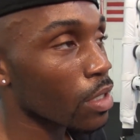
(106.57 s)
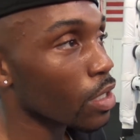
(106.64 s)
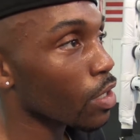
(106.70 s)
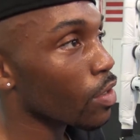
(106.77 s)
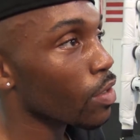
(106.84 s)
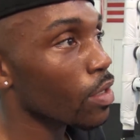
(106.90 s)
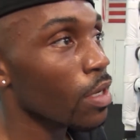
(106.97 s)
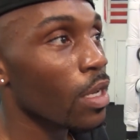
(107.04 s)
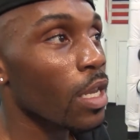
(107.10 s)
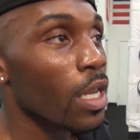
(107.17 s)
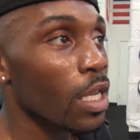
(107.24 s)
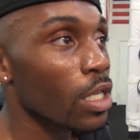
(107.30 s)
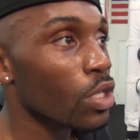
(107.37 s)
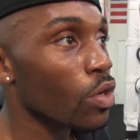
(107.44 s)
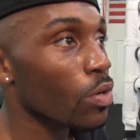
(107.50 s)
So
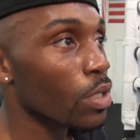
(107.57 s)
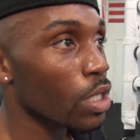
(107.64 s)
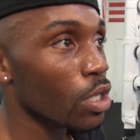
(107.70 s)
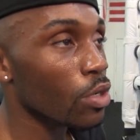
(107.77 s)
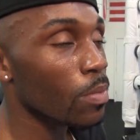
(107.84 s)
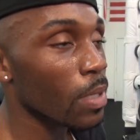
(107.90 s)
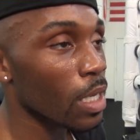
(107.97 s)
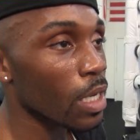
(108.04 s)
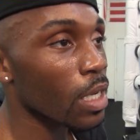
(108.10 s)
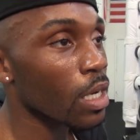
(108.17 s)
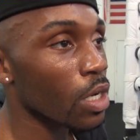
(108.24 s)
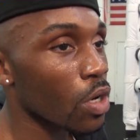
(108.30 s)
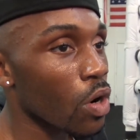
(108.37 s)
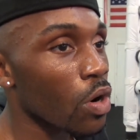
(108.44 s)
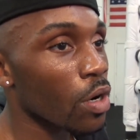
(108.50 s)
it's going to still be a
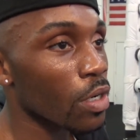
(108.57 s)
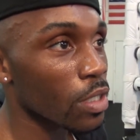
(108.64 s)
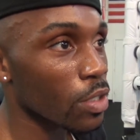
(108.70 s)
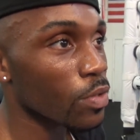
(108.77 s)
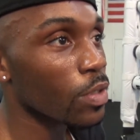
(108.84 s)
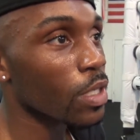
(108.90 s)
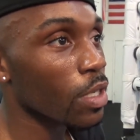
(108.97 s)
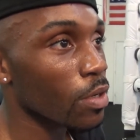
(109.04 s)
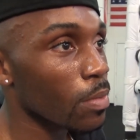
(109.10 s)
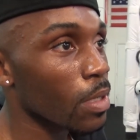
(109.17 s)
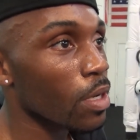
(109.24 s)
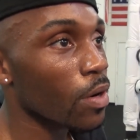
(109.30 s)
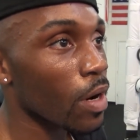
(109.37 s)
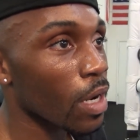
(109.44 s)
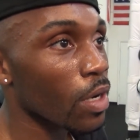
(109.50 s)
good card. It's going to still
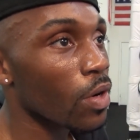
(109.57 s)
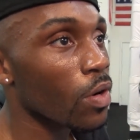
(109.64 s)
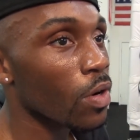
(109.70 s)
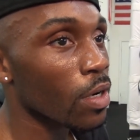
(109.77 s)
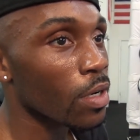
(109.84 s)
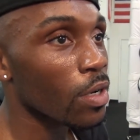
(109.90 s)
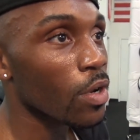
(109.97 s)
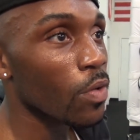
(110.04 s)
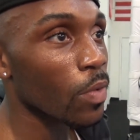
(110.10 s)
be a great card.